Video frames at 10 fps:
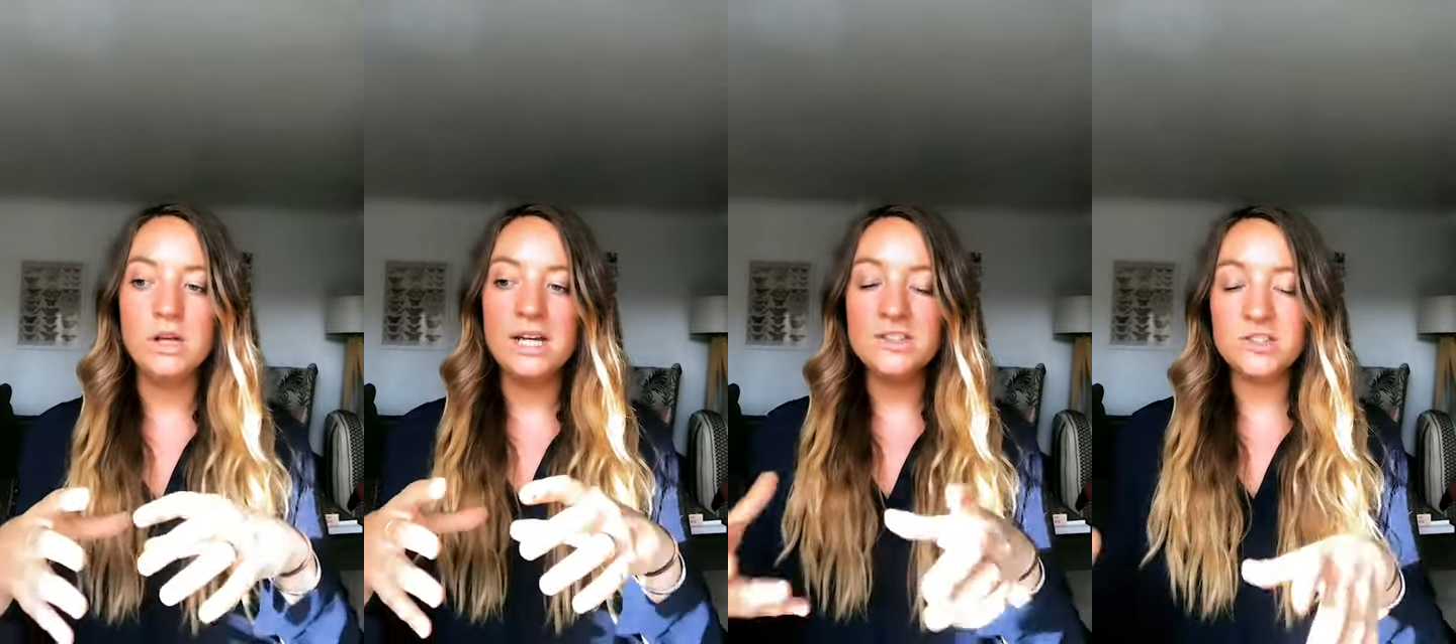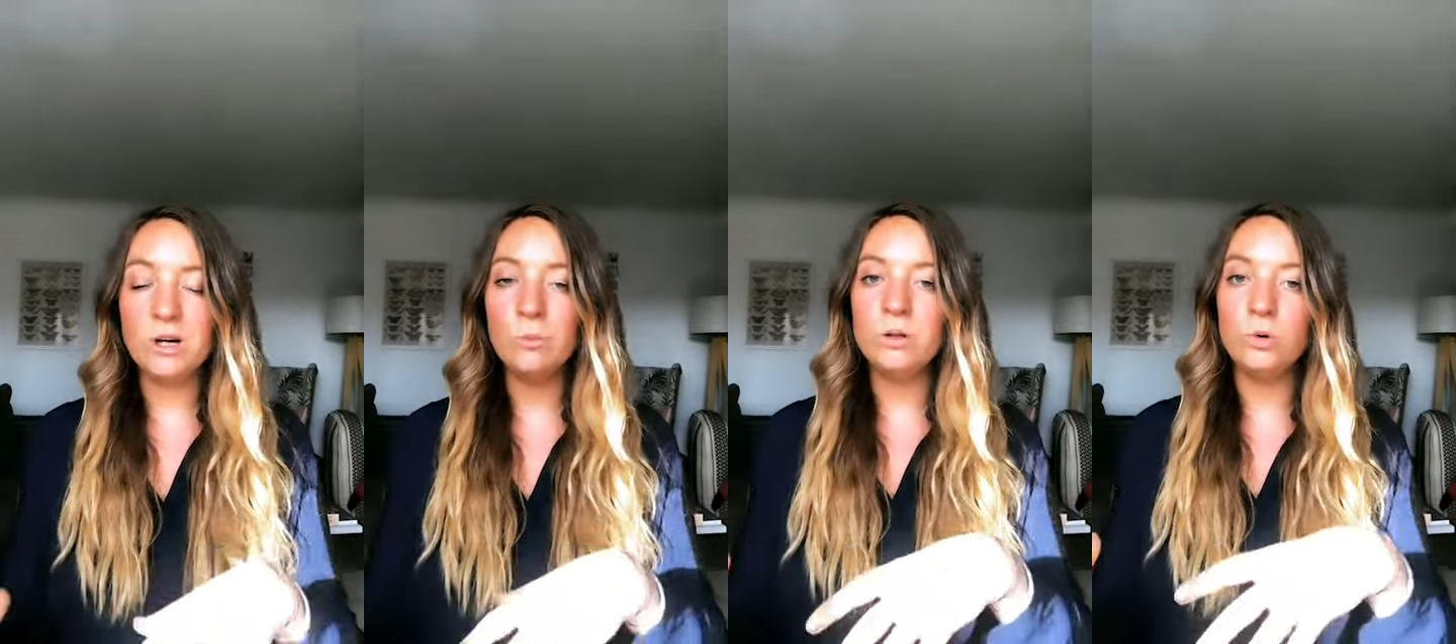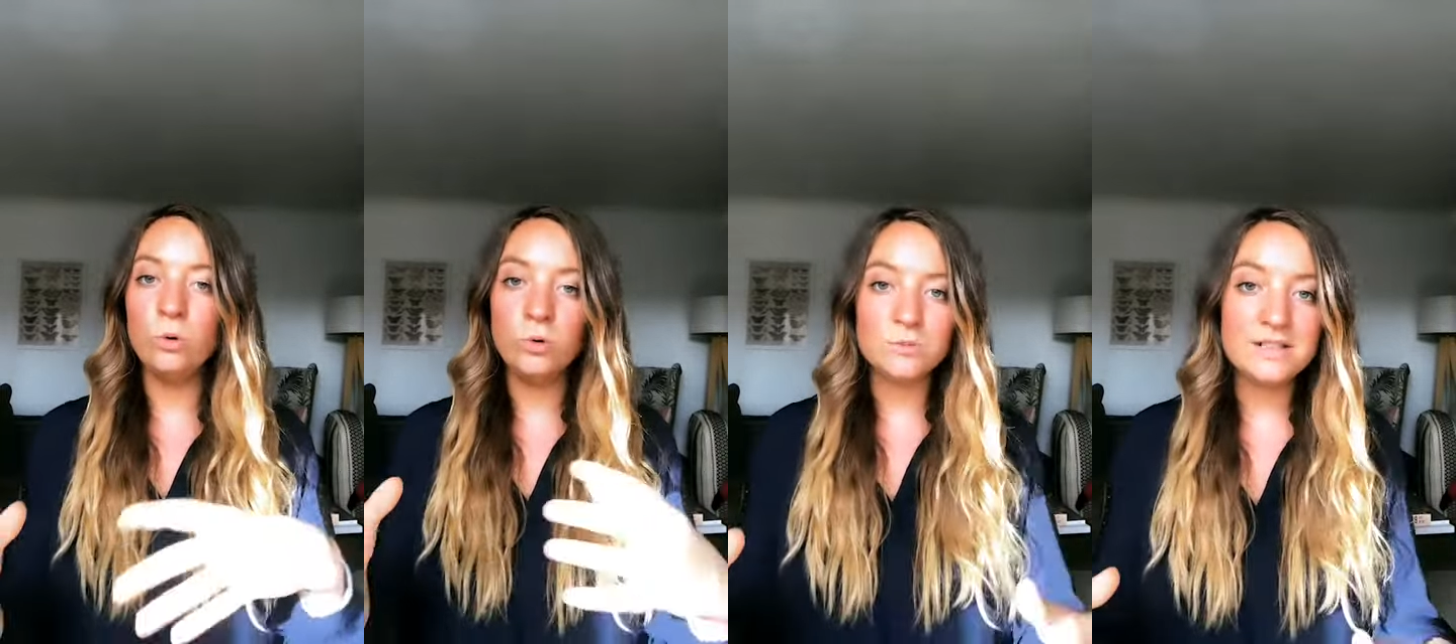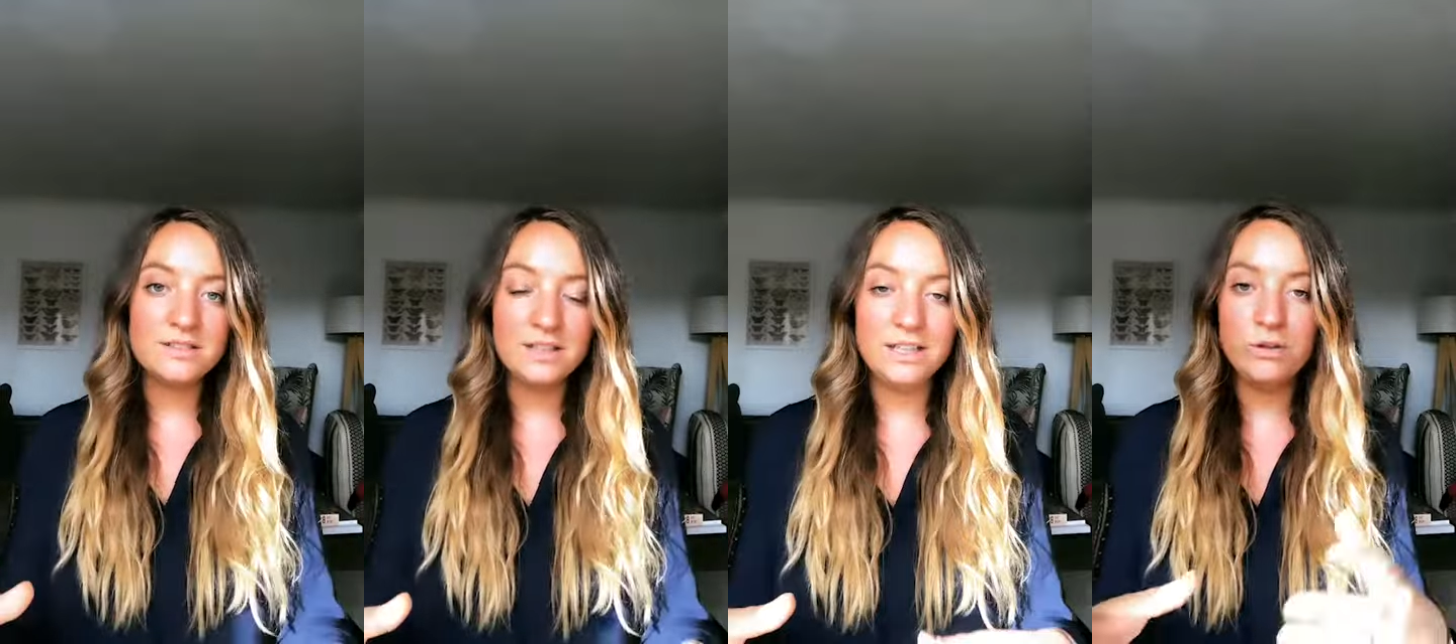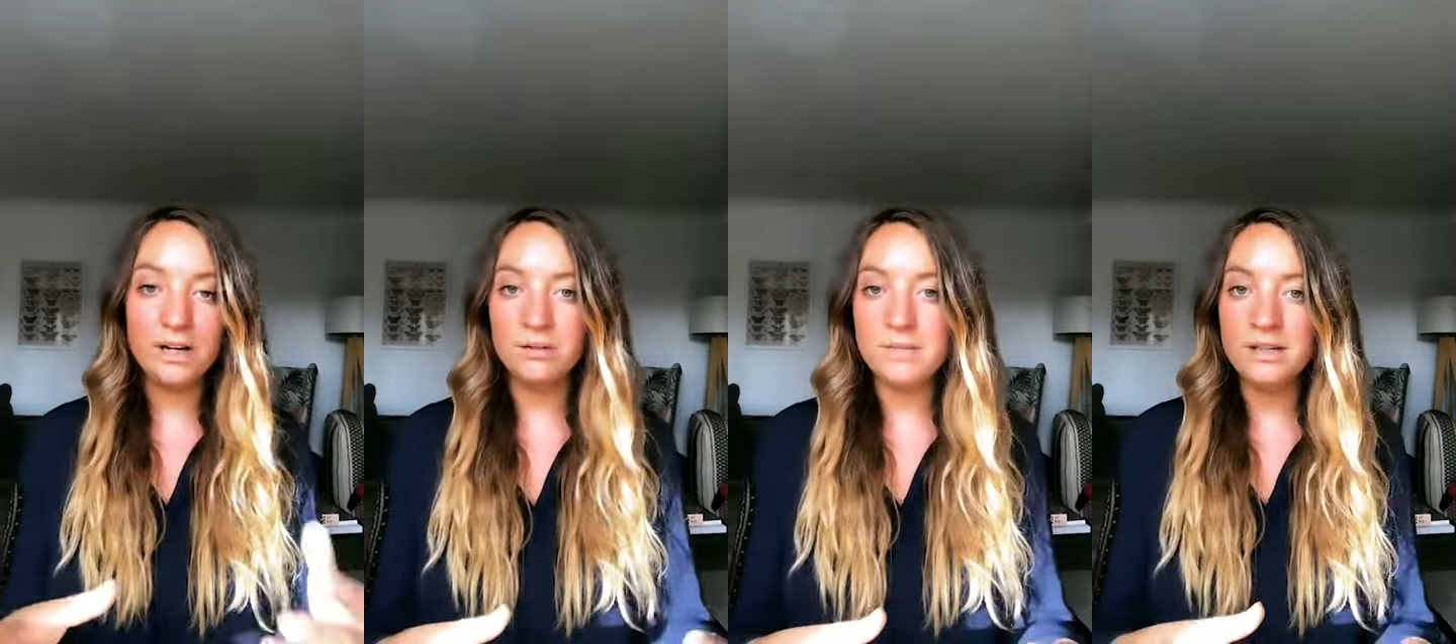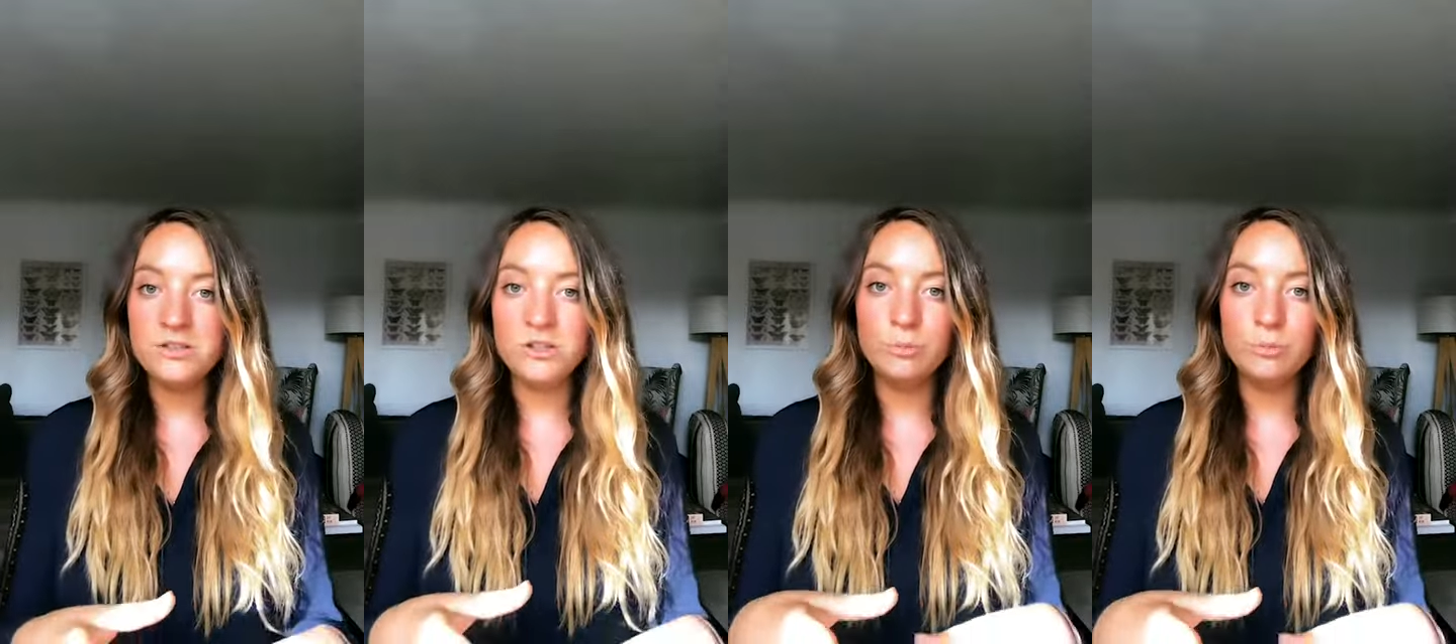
Instagram will automatically recommend you